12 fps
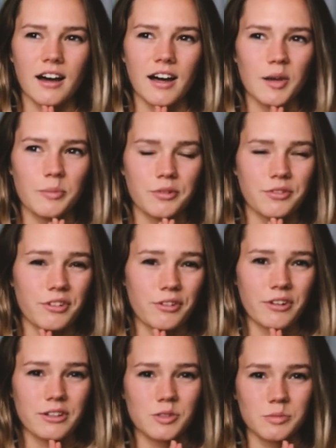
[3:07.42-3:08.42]
I
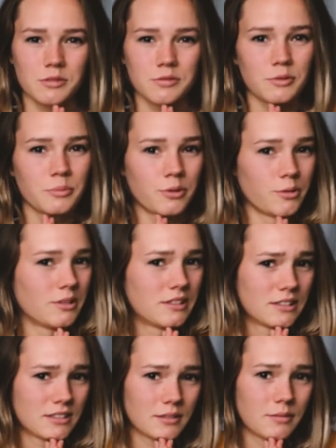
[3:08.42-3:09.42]
prefer vegetables from
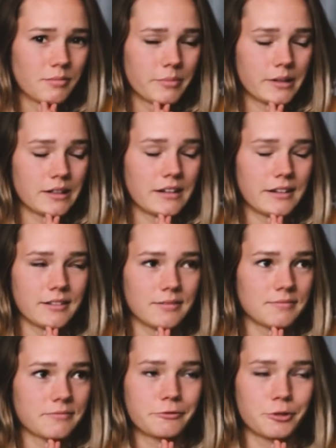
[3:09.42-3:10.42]
Poland, but
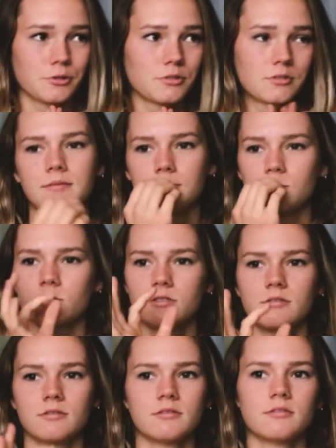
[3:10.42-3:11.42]
fruit,
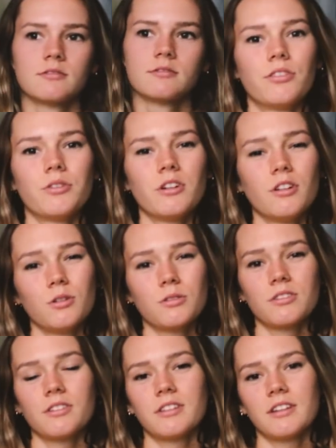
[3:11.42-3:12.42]
a very
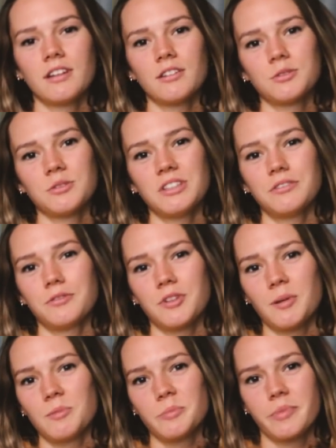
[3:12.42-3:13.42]
local thing to eat for
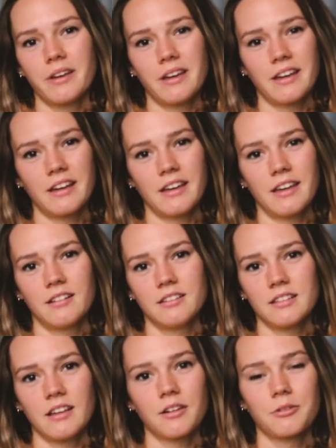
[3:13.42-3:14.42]
them is paella, and
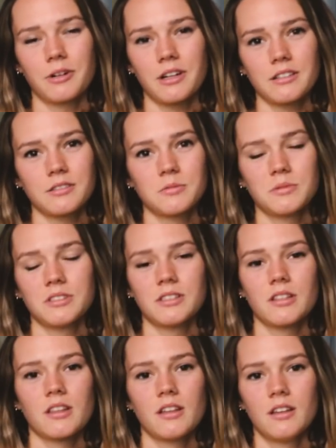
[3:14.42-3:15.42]
it's like rice
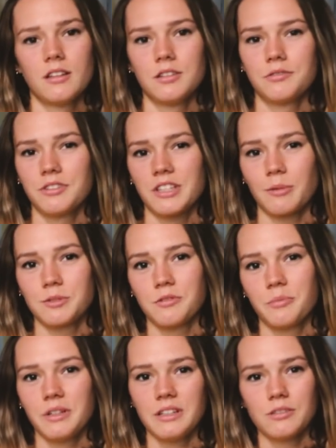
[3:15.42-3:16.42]
with different types
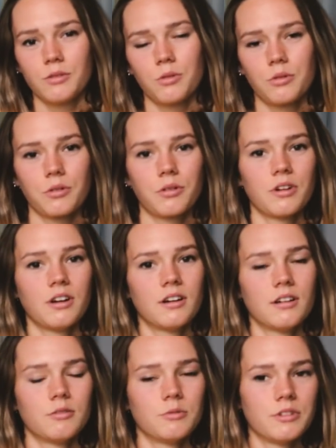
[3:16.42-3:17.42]
of meats or
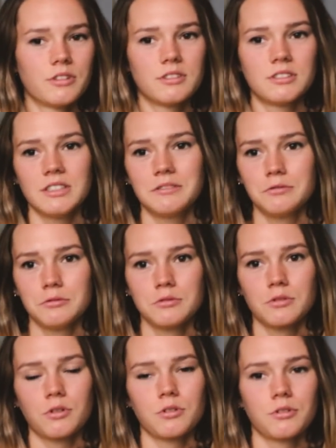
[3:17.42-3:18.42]
with
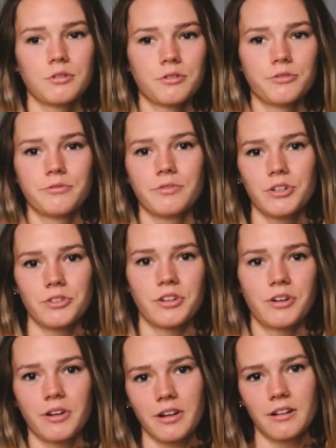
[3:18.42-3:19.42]
seafood or
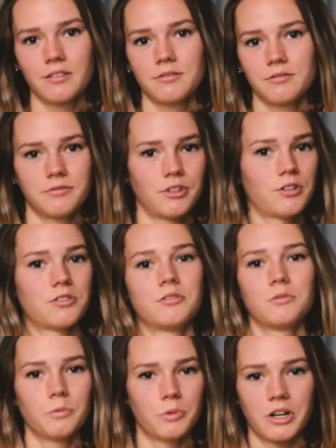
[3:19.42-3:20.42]
vegetarian
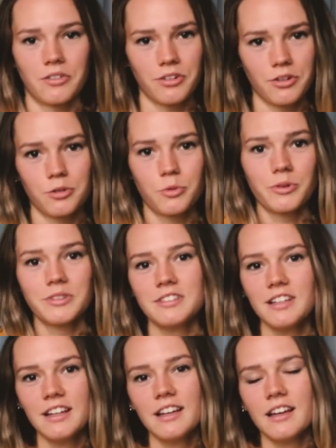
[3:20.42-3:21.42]
version, whatever you
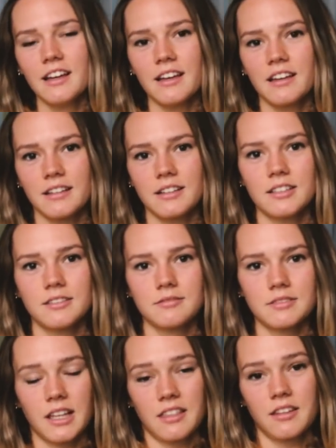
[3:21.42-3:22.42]
want.
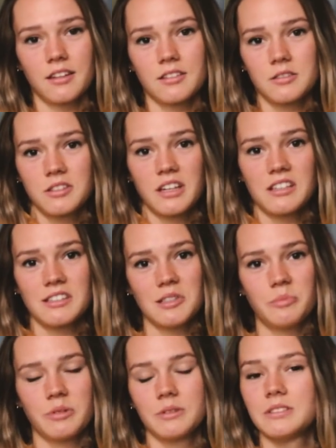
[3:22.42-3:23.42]
And I think it's
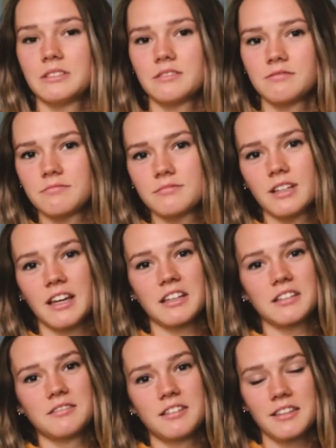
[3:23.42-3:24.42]
tasty, but
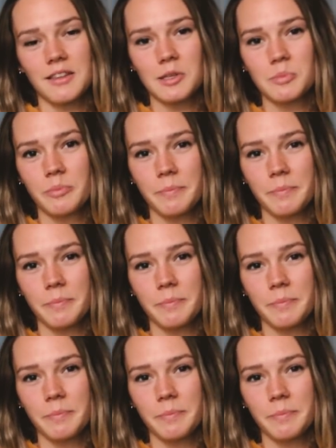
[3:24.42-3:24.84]
like nothing